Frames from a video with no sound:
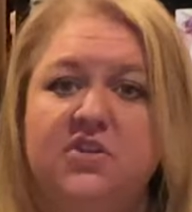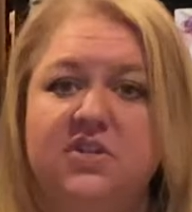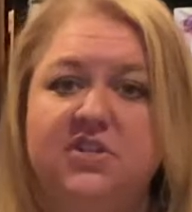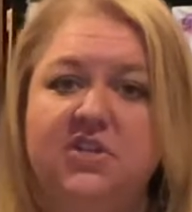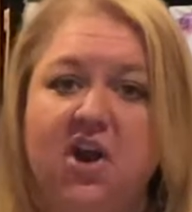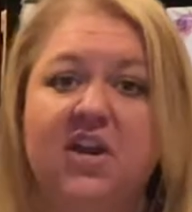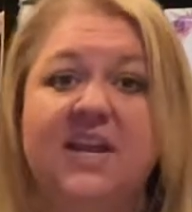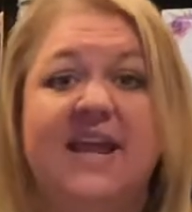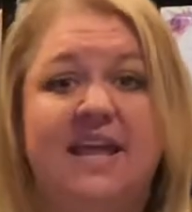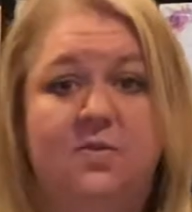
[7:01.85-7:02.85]
should start
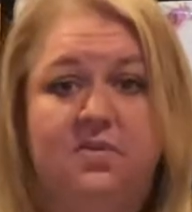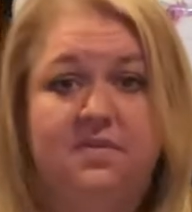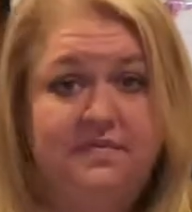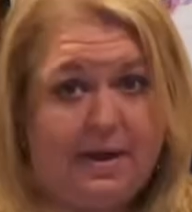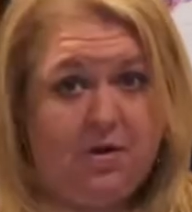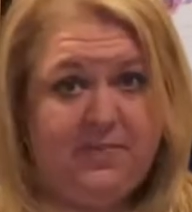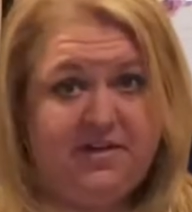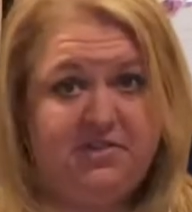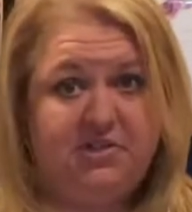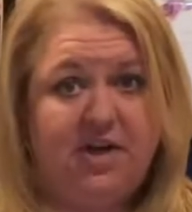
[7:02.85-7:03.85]
and end with the flour
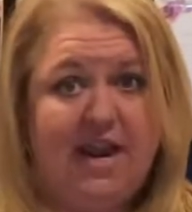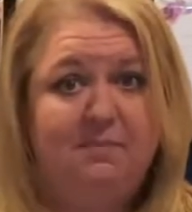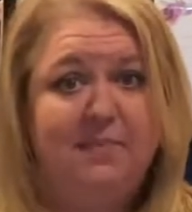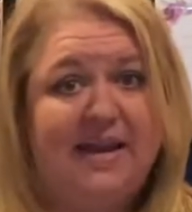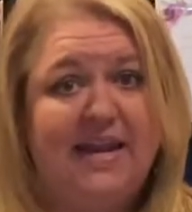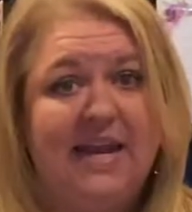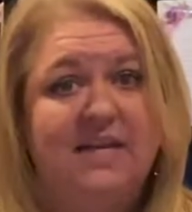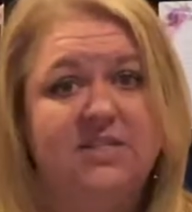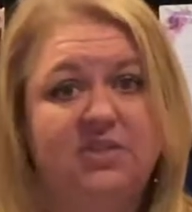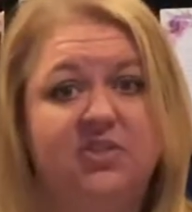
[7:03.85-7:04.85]
mixture and beating
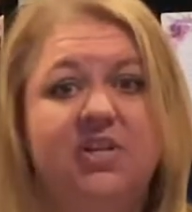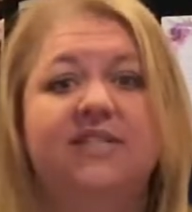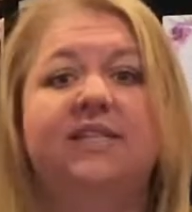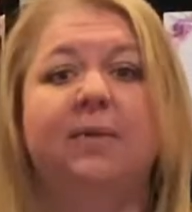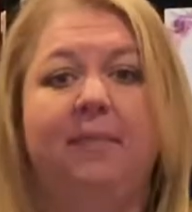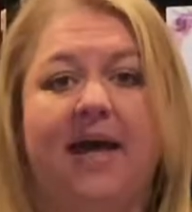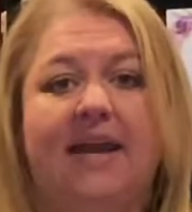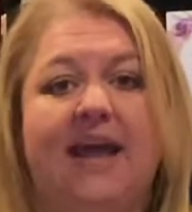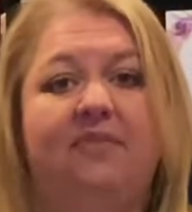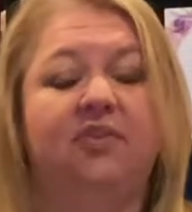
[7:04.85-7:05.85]
until just
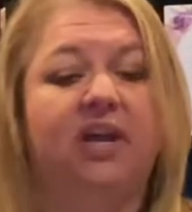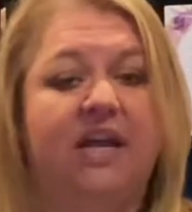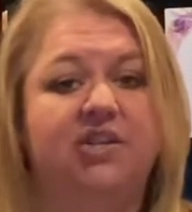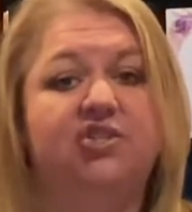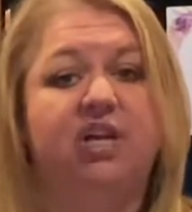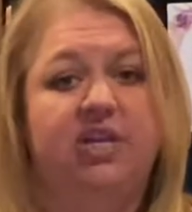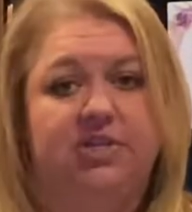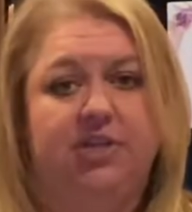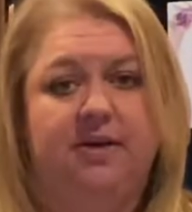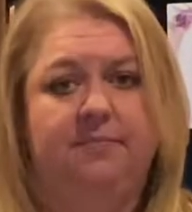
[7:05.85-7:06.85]
combine after each
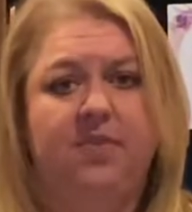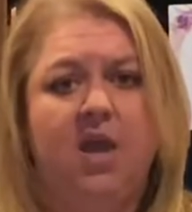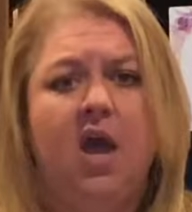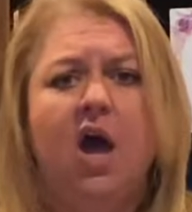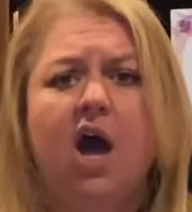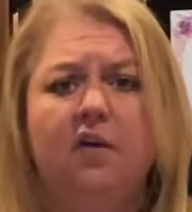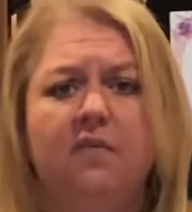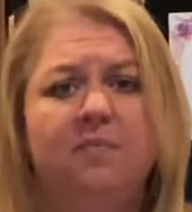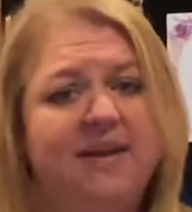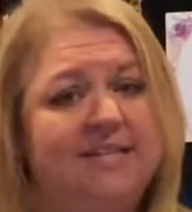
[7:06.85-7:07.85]
addition.
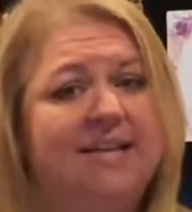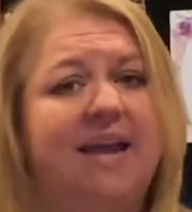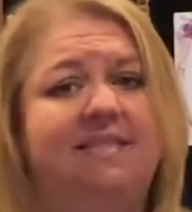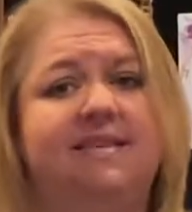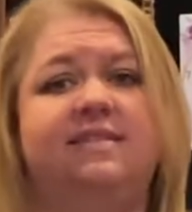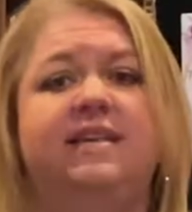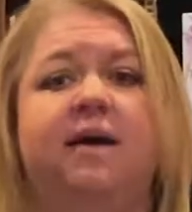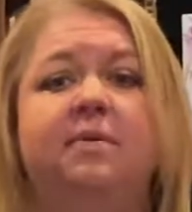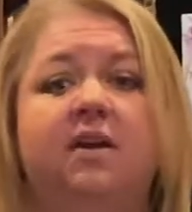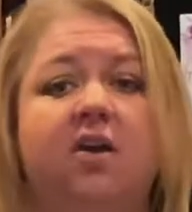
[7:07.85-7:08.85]
Over mixing at this
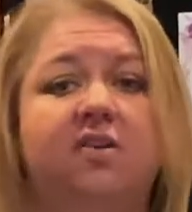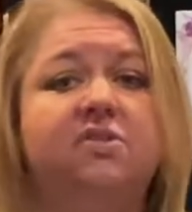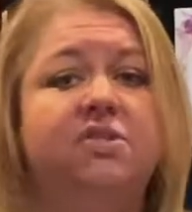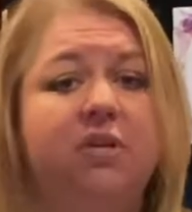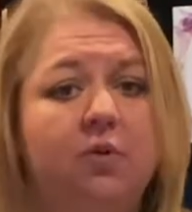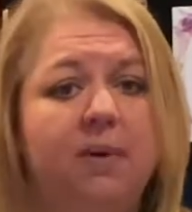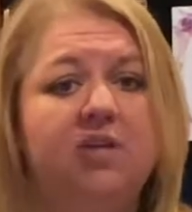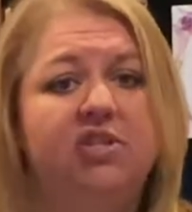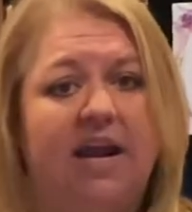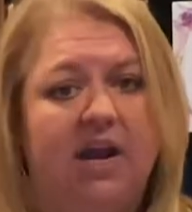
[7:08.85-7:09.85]
step can cause too
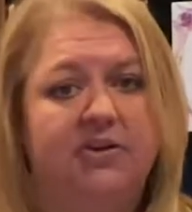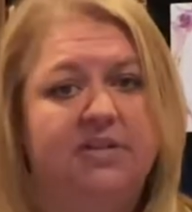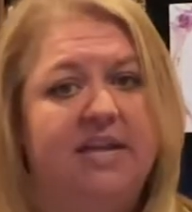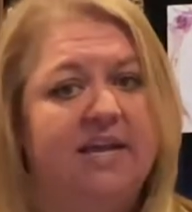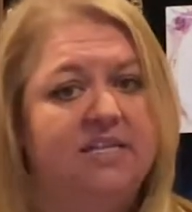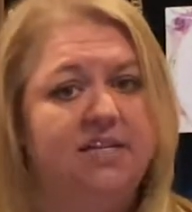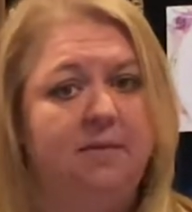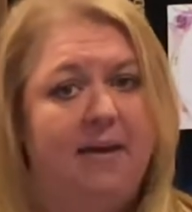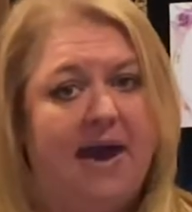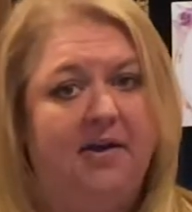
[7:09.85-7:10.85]
much air to get into the
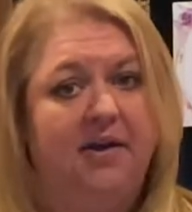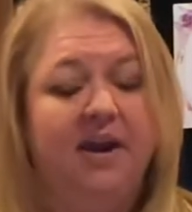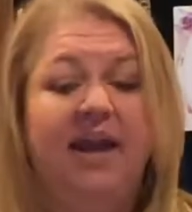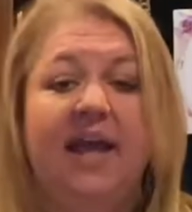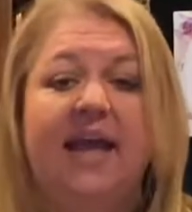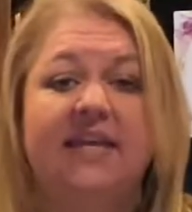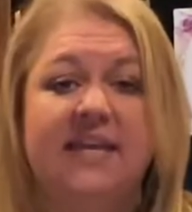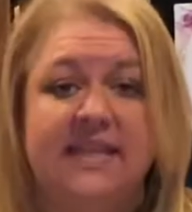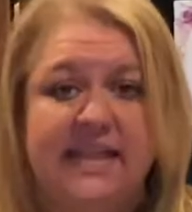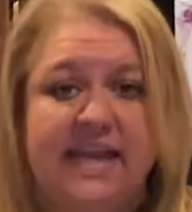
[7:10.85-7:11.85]
batter and
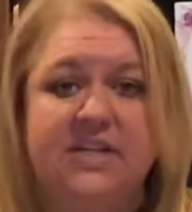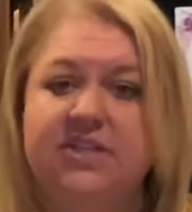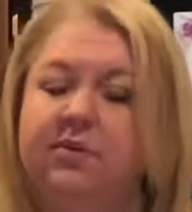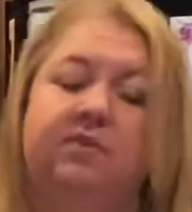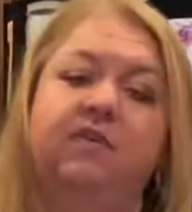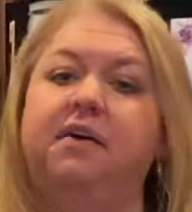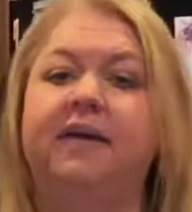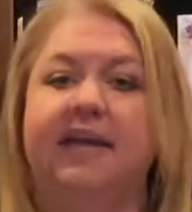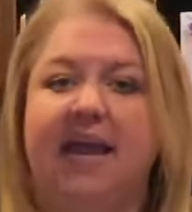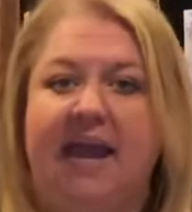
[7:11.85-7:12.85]
can lead to a
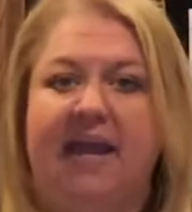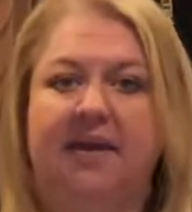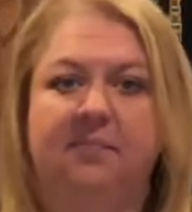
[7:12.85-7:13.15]
falling cake.